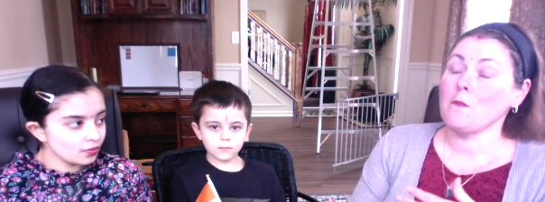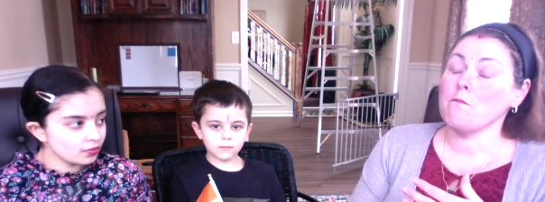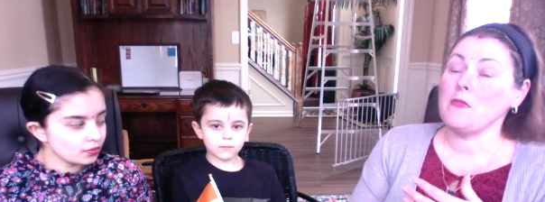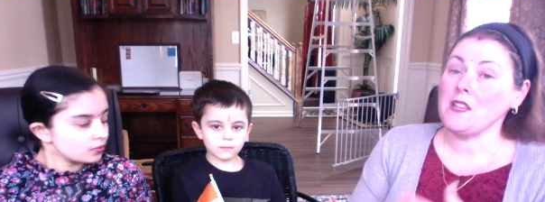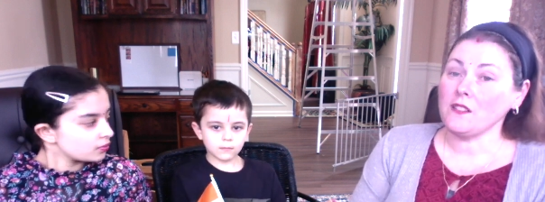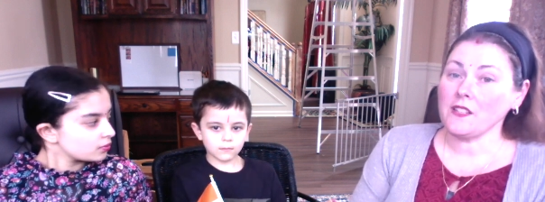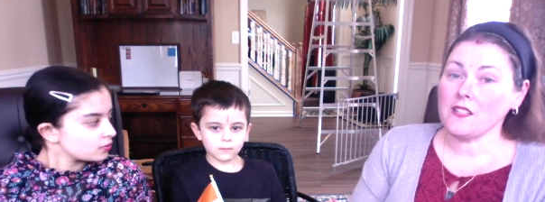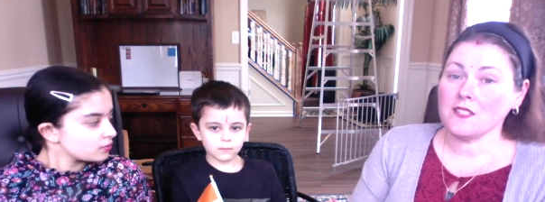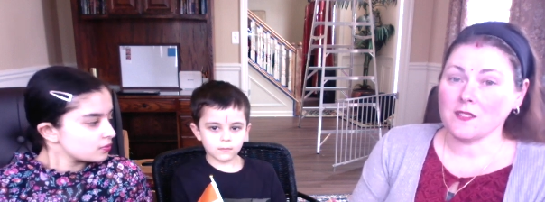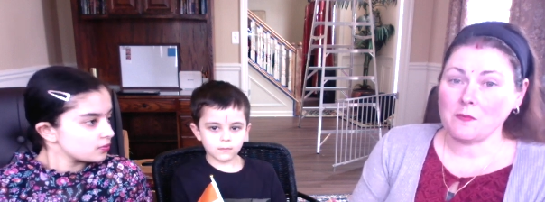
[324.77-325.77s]

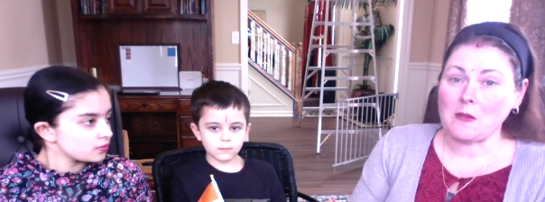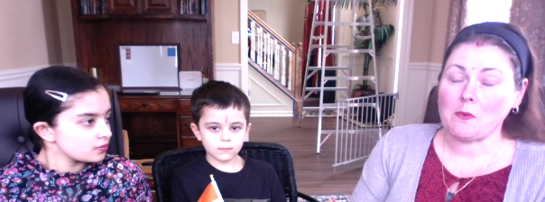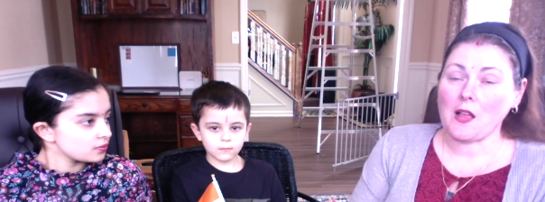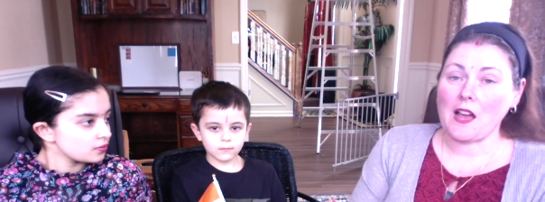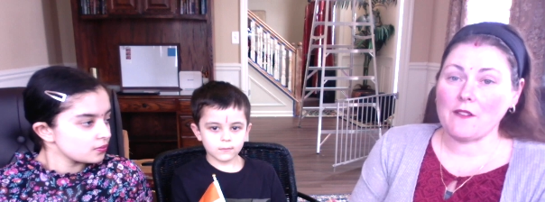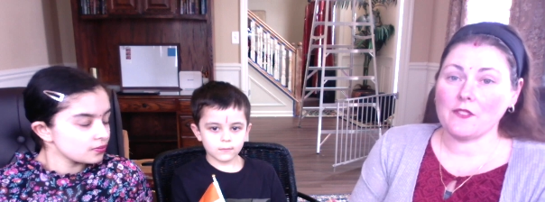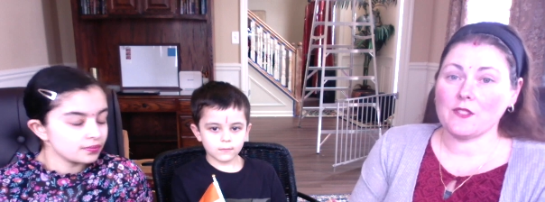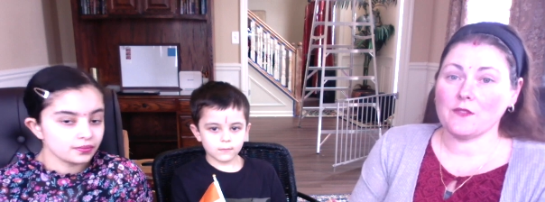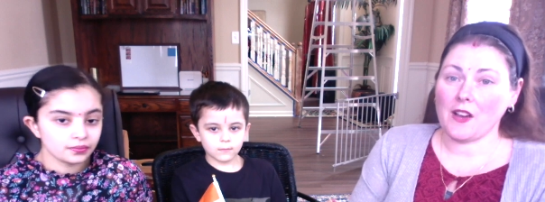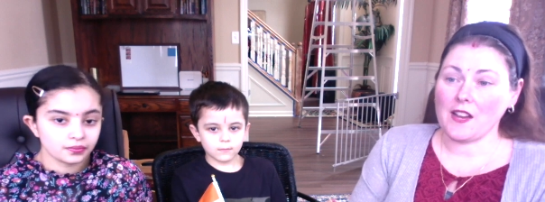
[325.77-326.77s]
Speaker 1: Millions of people have
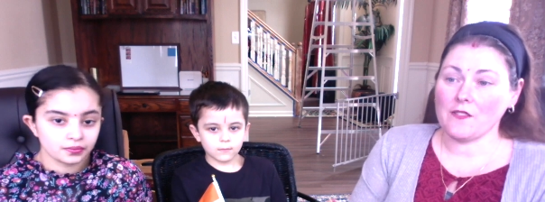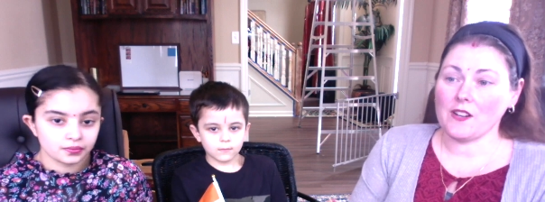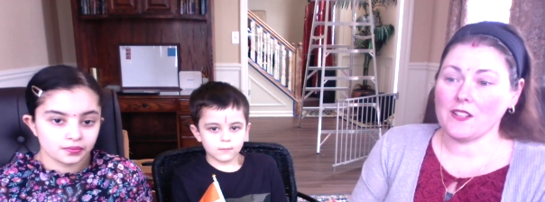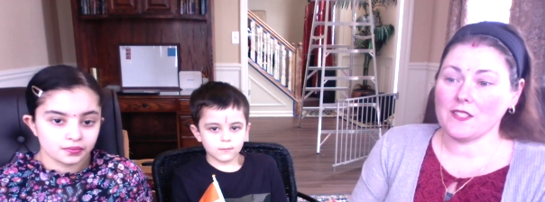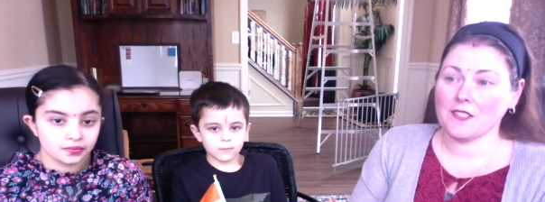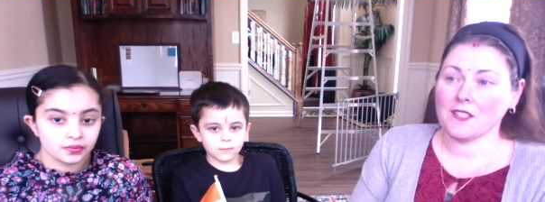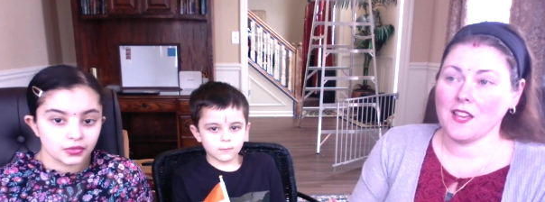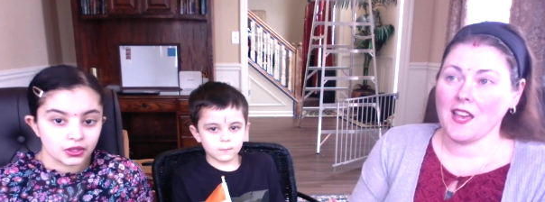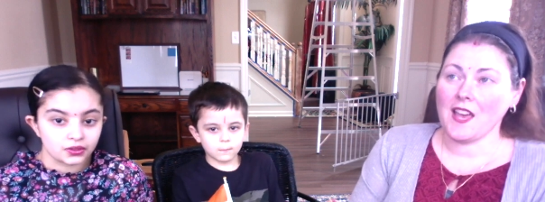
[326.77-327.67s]
this virus.